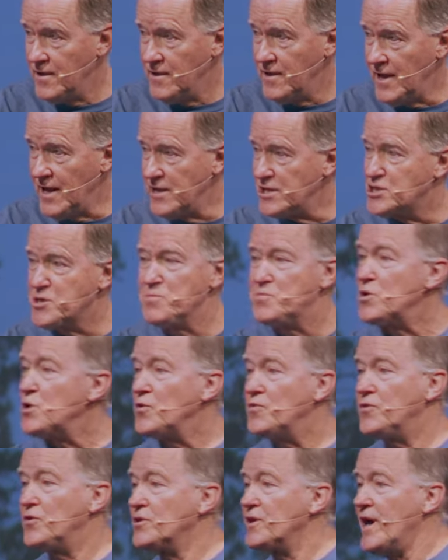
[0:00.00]
It's a
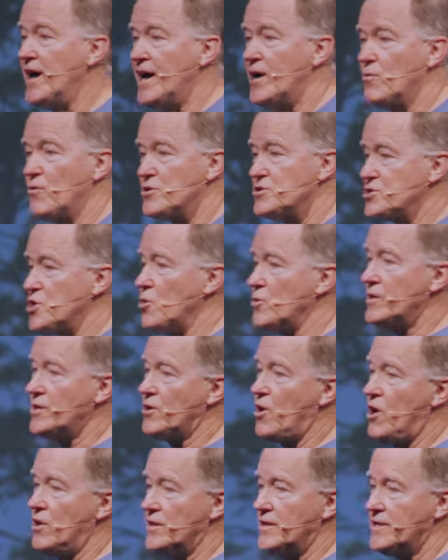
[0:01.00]
beautiful day. We're soaking it
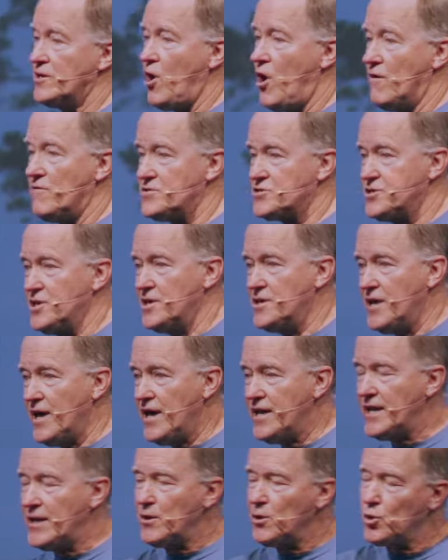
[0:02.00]
all in. All of a sudden,
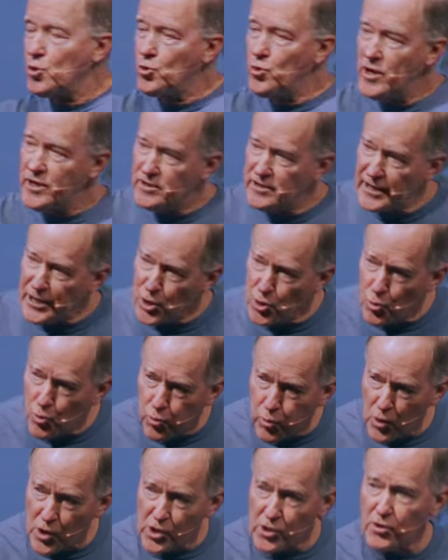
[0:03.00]
Eddie quickly
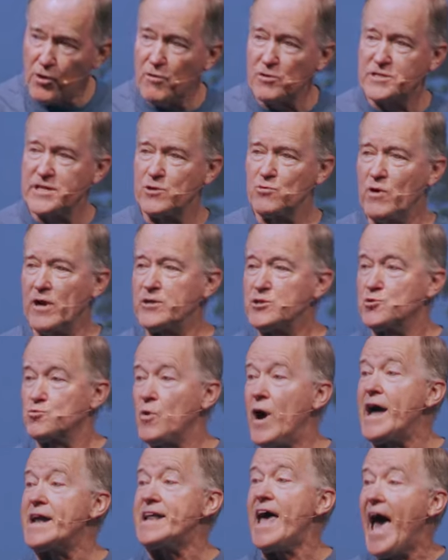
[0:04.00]
whirls and runs
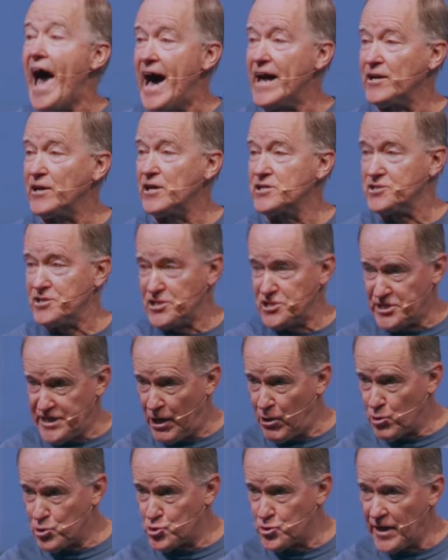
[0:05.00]
right at us. This
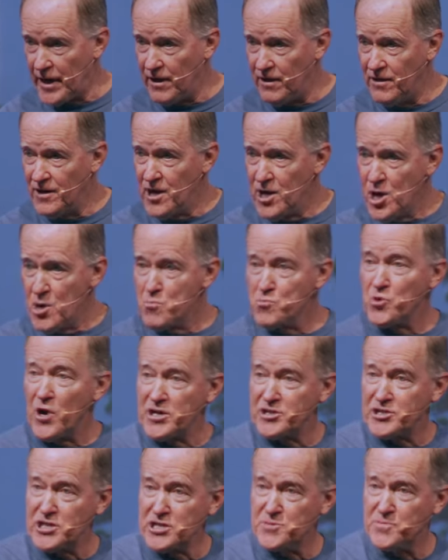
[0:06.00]
narrow trail
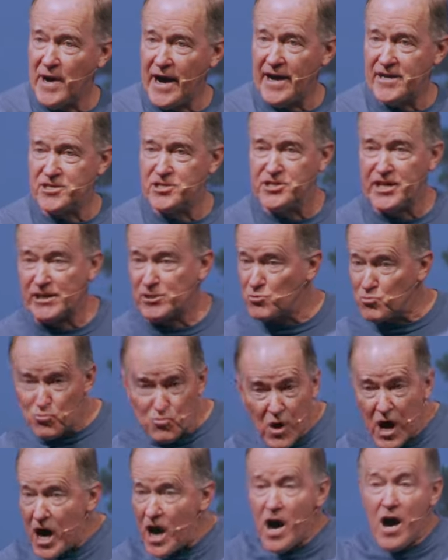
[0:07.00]
rushes by us and shouts,
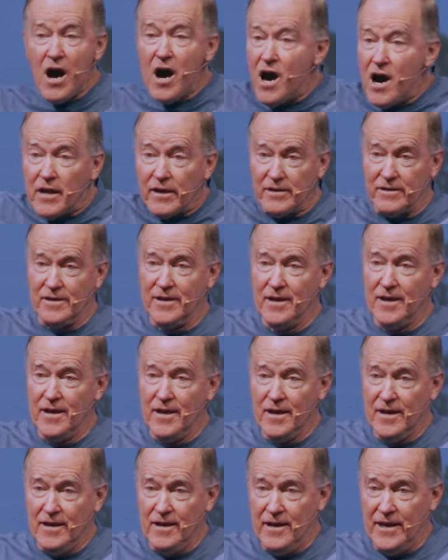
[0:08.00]
Run!
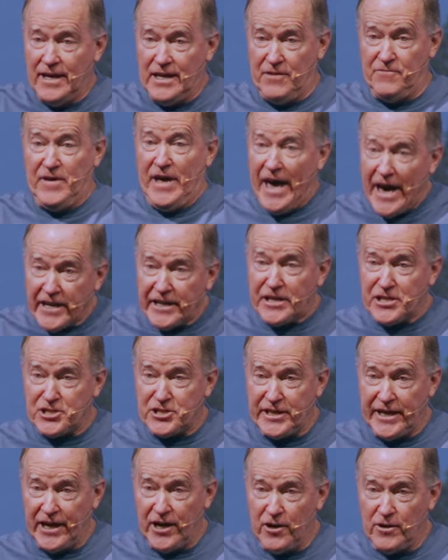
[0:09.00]
And if Eddie's
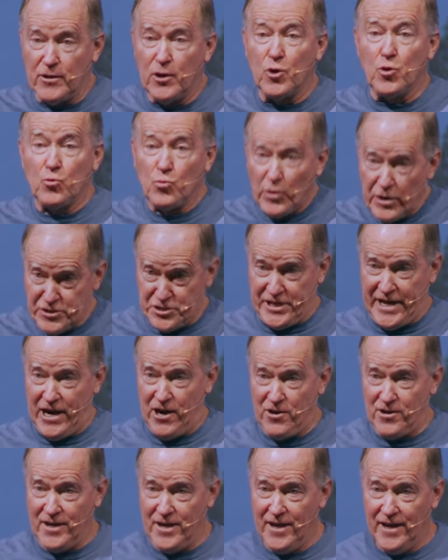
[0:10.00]
scared, we're
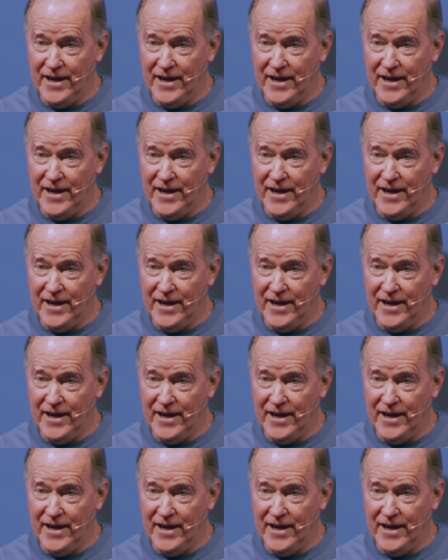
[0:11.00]
scared.